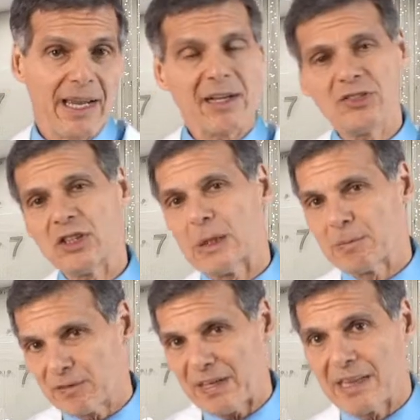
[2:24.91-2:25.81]
and also to
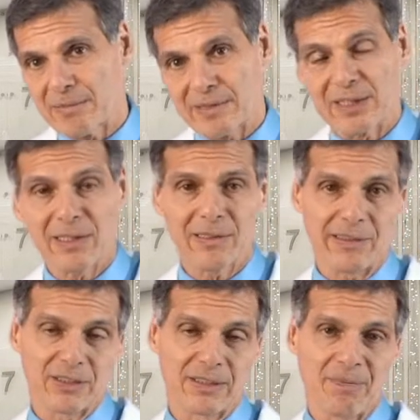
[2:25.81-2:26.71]
prevent the
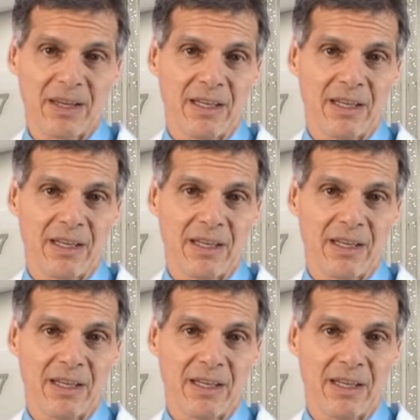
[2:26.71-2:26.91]
recurrence,